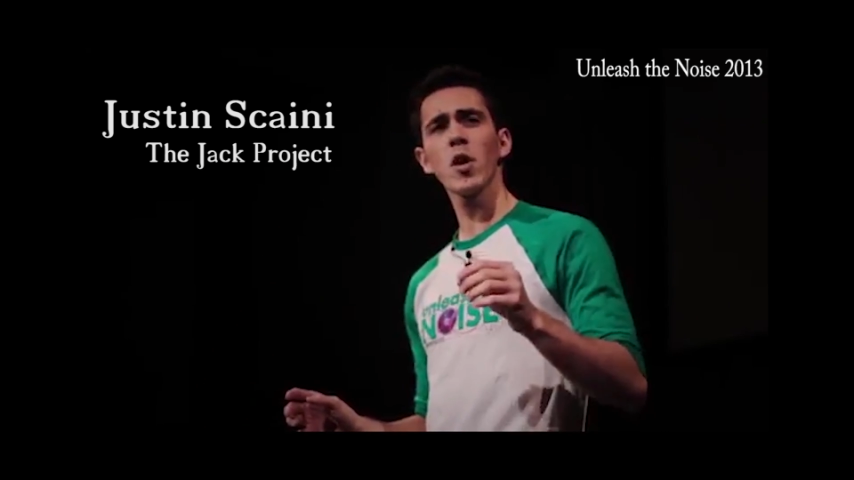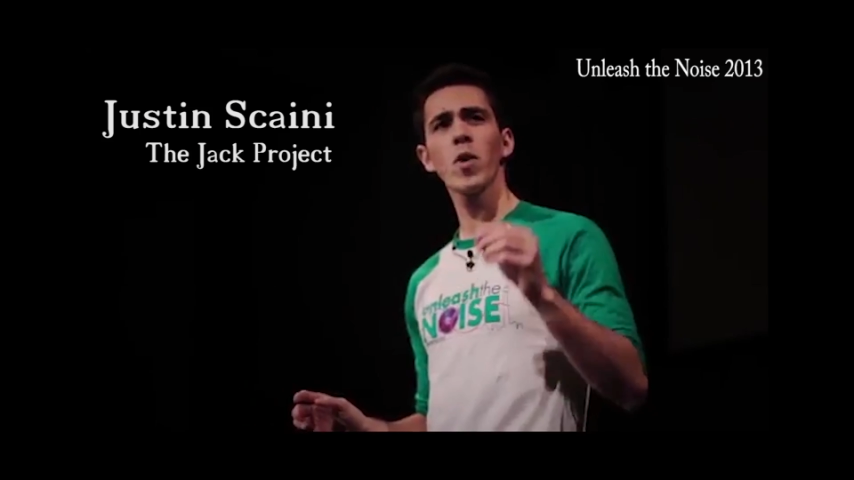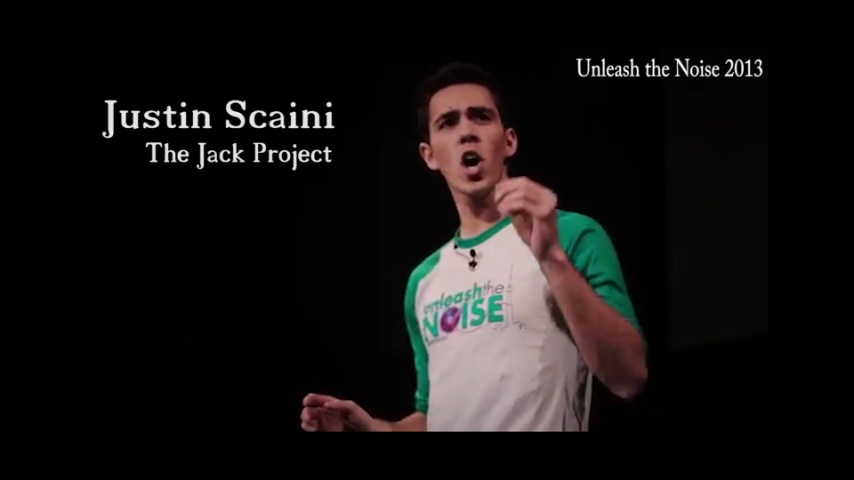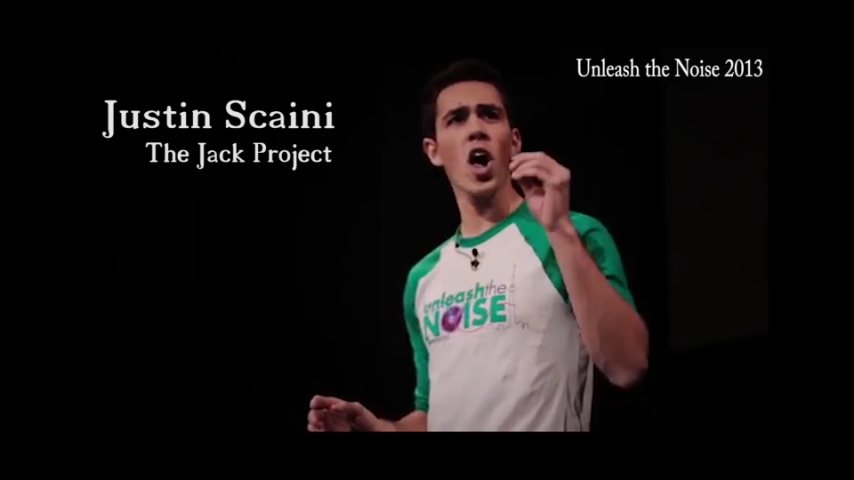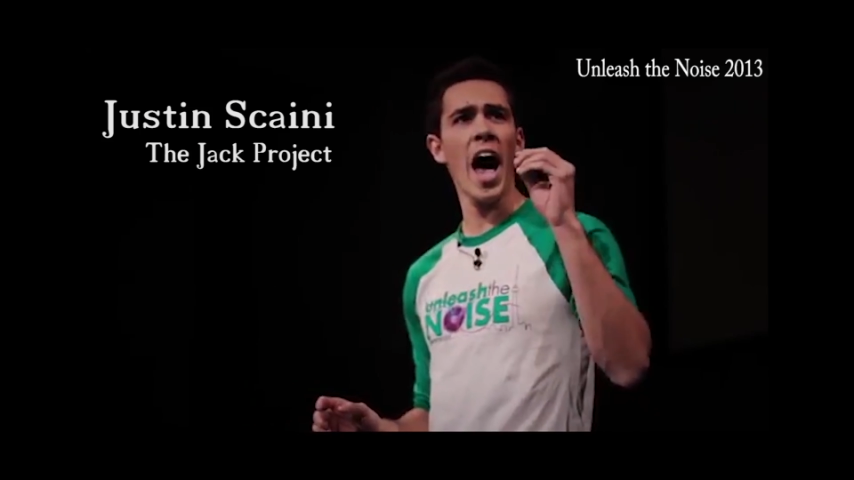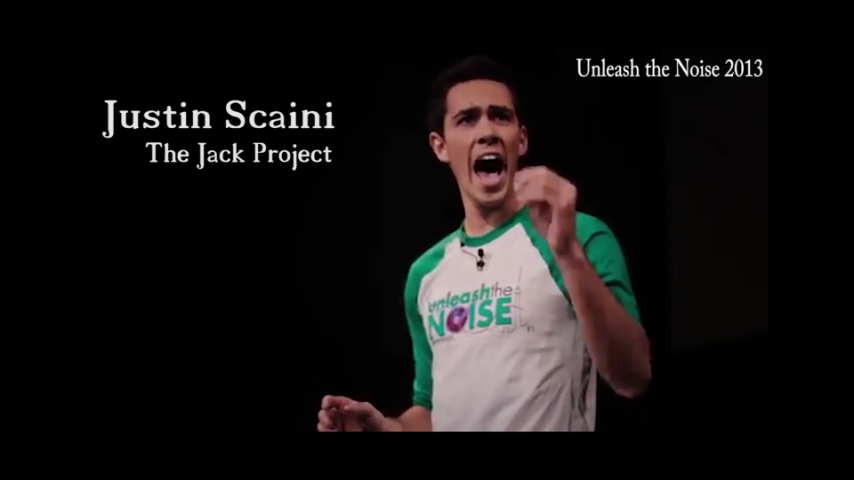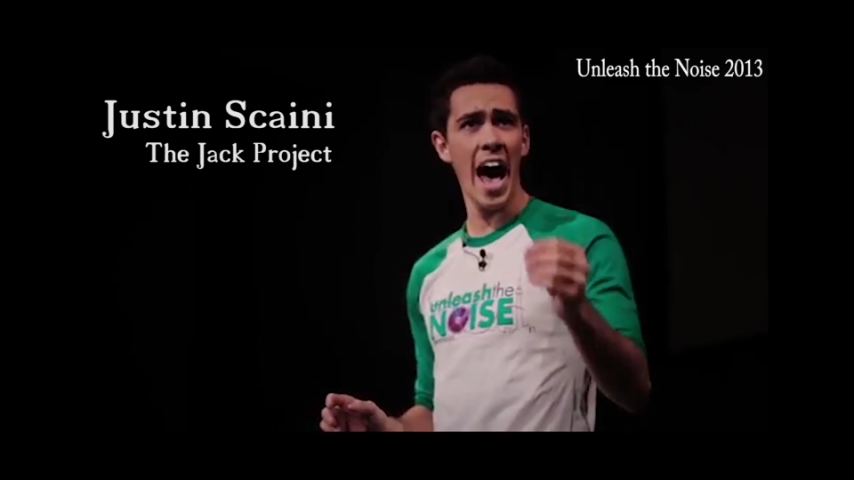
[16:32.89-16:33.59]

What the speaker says: can